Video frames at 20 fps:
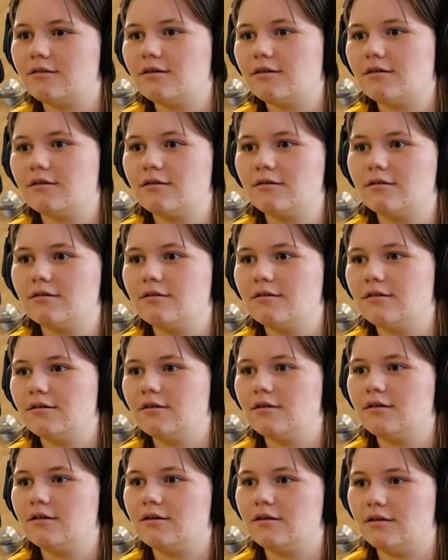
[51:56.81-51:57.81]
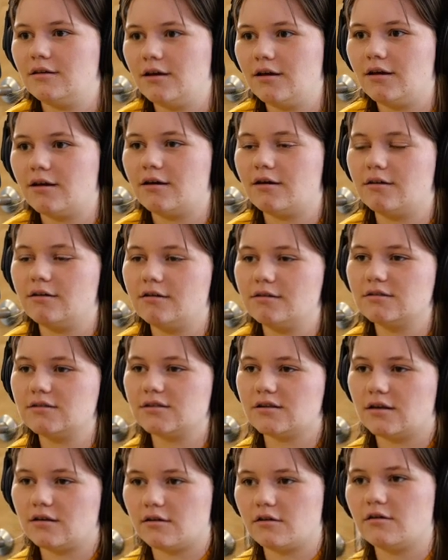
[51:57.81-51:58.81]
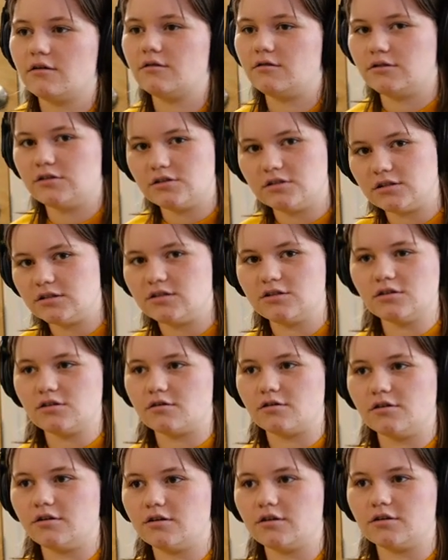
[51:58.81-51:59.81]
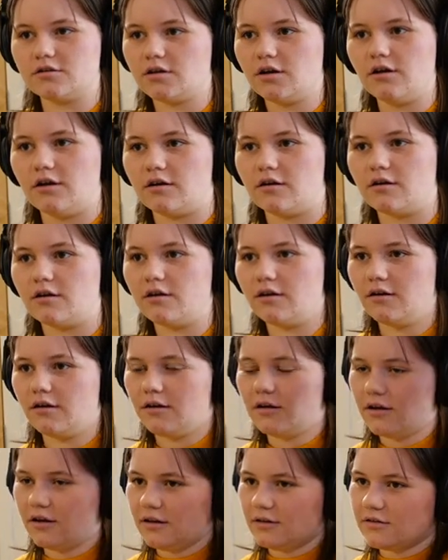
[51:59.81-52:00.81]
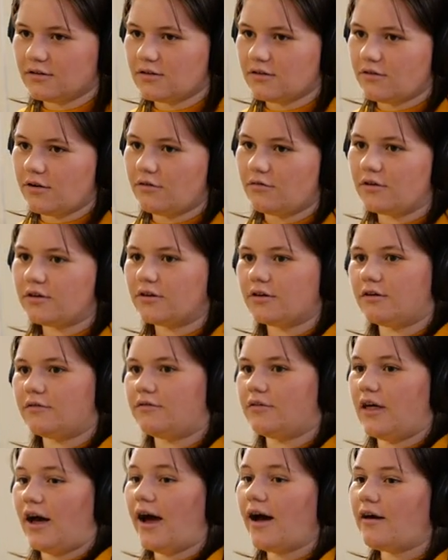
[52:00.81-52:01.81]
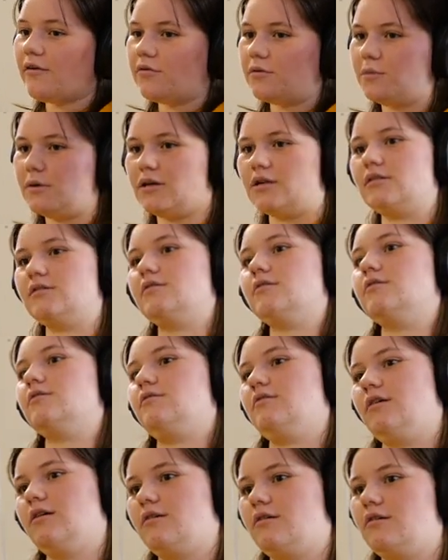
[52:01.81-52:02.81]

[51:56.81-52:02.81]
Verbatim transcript: got a twang on it. Yeah, and it's like her just. It's just her and a guitar. And so I wonder if that would be considered like